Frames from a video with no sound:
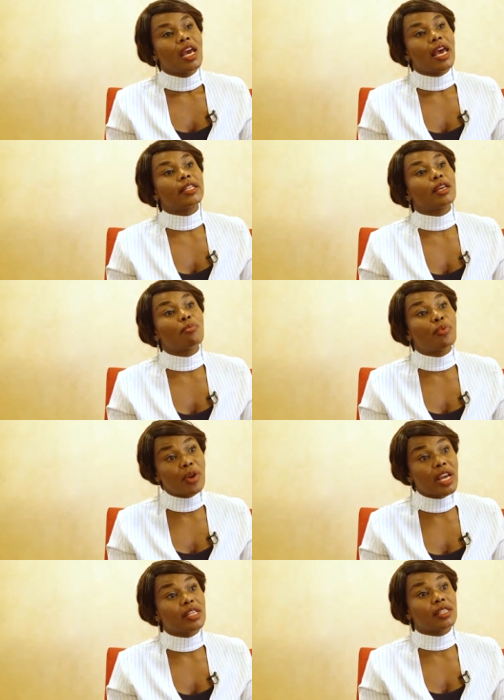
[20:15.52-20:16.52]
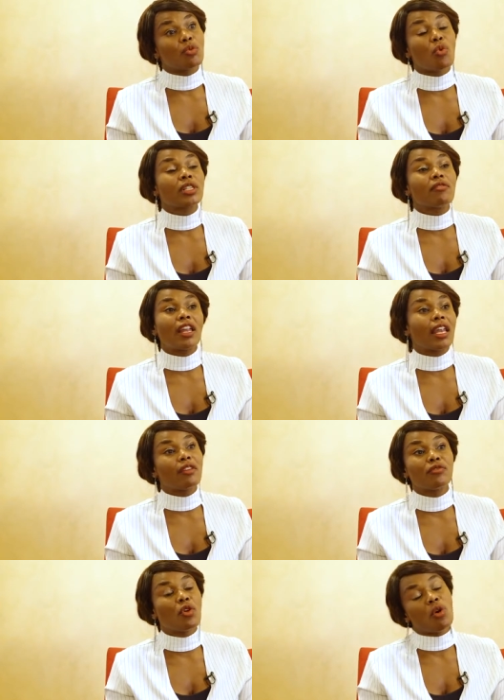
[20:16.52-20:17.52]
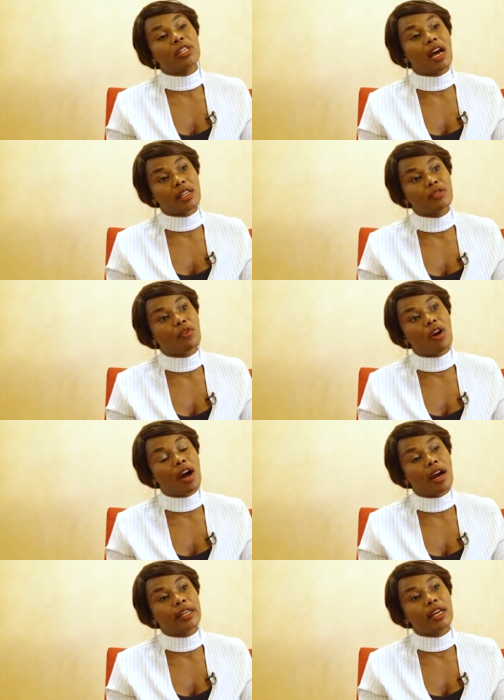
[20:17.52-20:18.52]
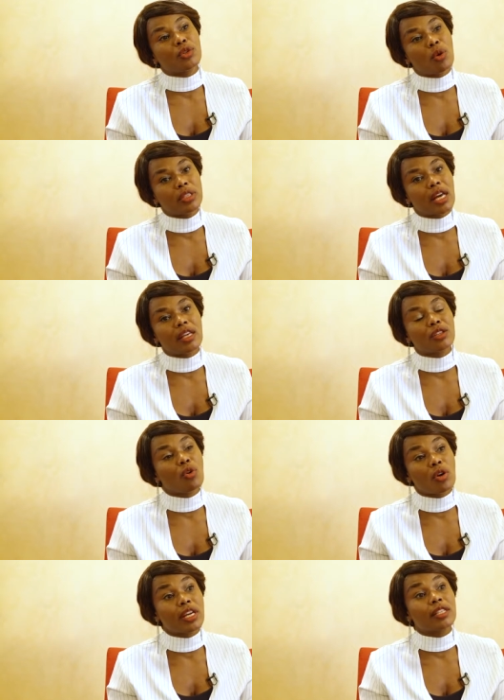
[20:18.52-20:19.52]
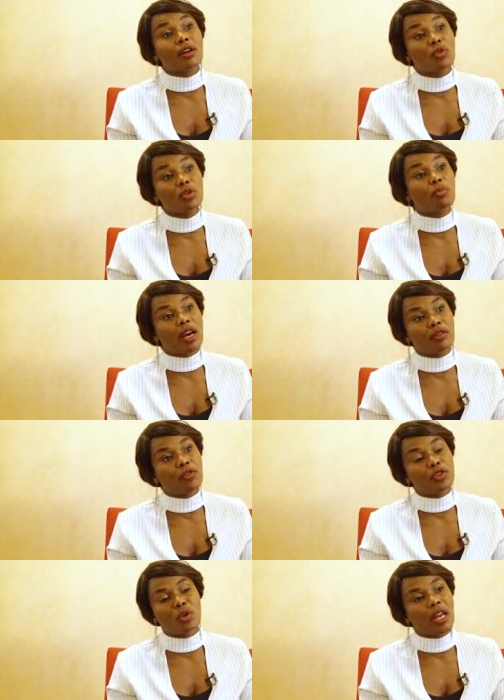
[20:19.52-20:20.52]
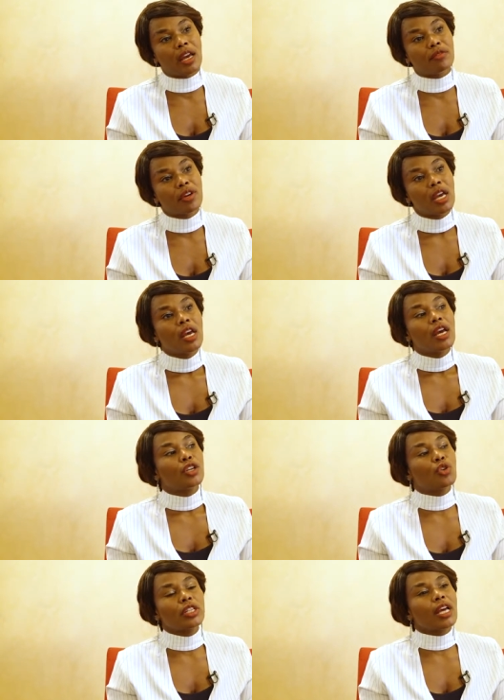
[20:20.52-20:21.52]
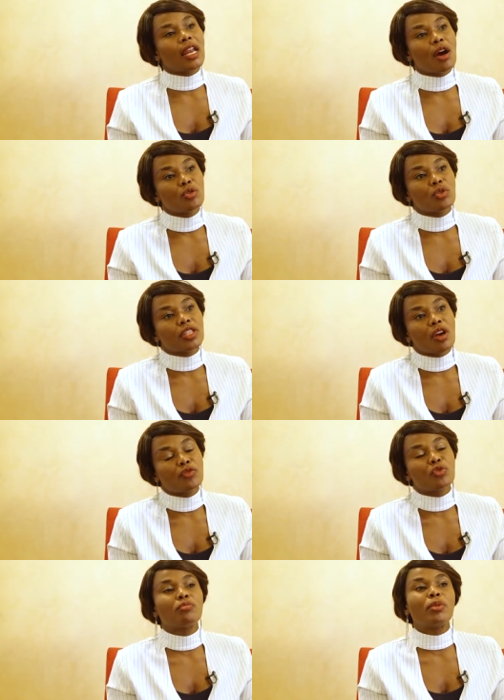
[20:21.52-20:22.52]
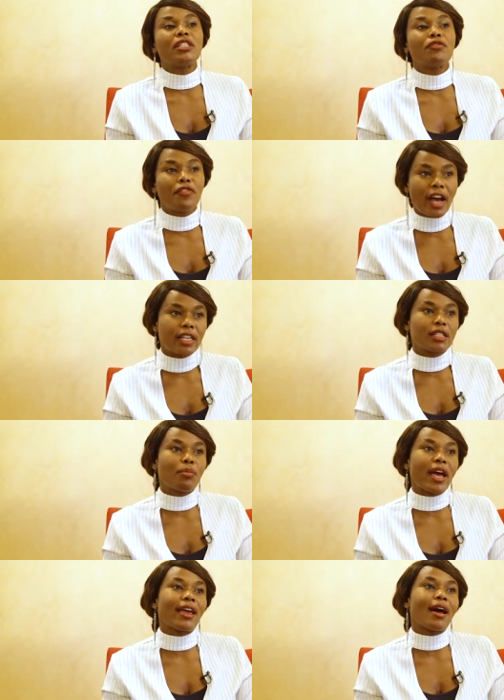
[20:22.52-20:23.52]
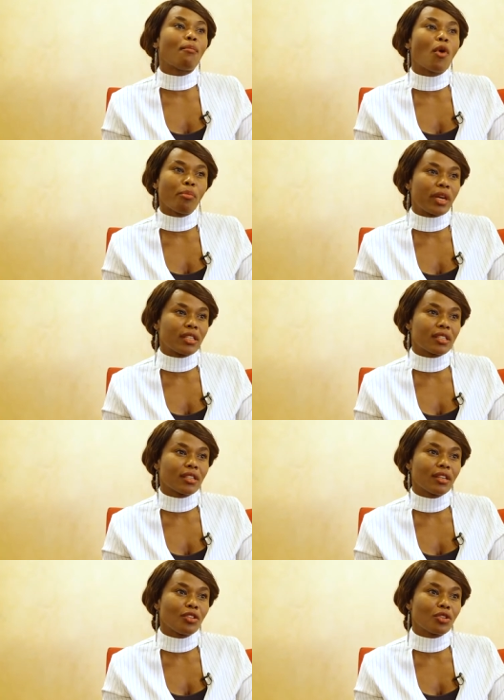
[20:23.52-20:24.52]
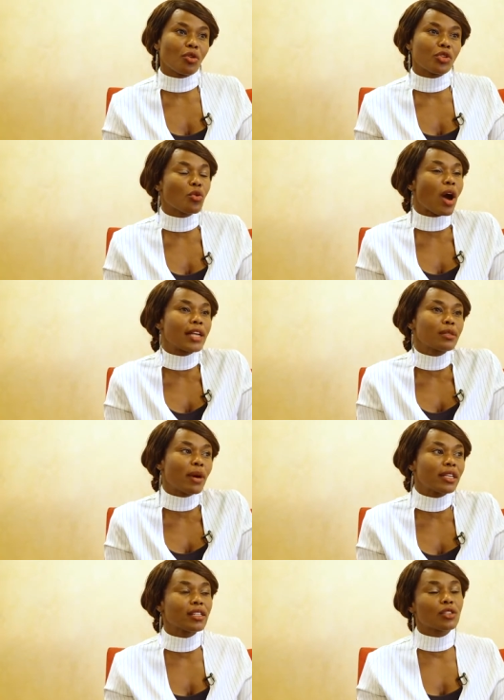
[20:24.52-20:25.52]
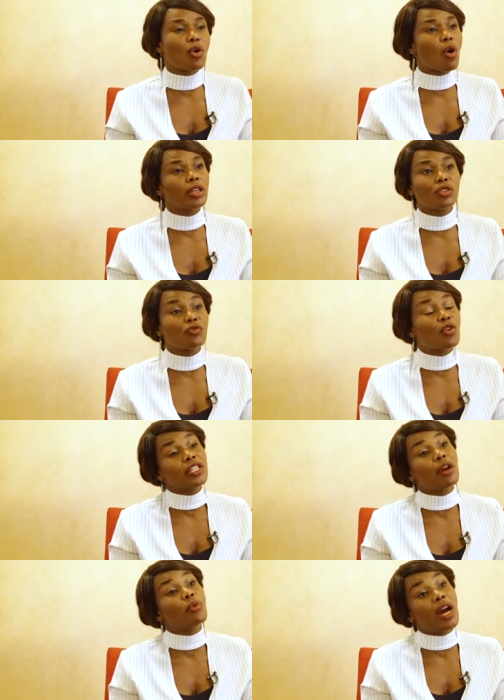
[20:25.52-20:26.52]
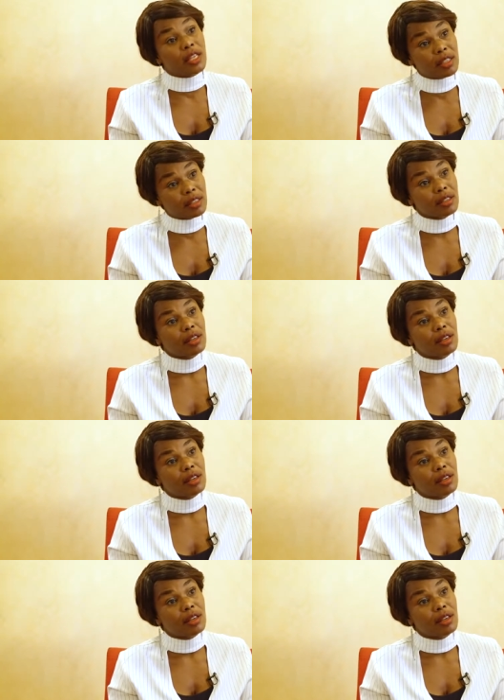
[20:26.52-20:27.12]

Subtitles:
and embrace whatever life God has for her. And I told her that God has a good plan for your life. Don't allow yourself to be defined by a moment. You know, your husband is gone, you've got a right,